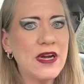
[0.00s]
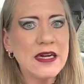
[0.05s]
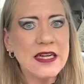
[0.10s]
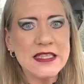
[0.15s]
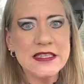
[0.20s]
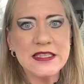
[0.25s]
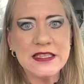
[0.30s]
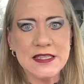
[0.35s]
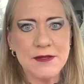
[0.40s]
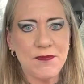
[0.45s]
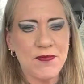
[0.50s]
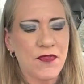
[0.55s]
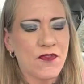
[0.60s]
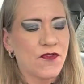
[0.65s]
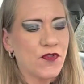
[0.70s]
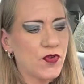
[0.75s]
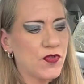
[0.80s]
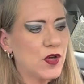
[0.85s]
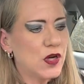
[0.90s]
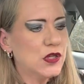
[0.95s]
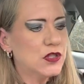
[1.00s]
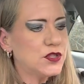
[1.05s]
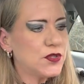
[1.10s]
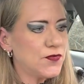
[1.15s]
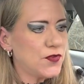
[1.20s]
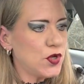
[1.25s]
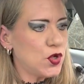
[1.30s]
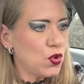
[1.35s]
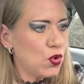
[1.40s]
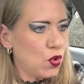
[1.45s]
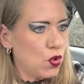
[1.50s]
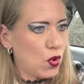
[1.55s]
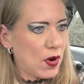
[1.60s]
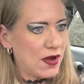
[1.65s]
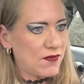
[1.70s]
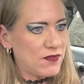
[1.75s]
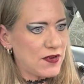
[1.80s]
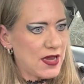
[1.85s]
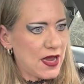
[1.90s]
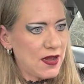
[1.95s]
Listen, for those of you who
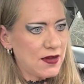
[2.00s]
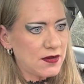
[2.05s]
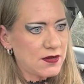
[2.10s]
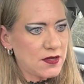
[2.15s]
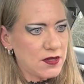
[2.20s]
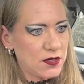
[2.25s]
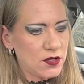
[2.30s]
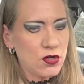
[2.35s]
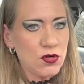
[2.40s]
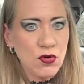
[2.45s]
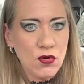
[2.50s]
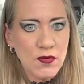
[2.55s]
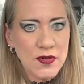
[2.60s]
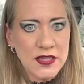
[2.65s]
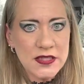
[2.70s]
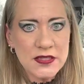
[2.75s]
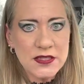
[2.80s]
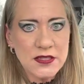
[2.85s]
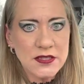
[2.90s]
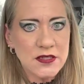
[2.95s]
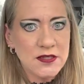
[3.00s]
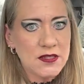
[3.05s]
have yet to do this,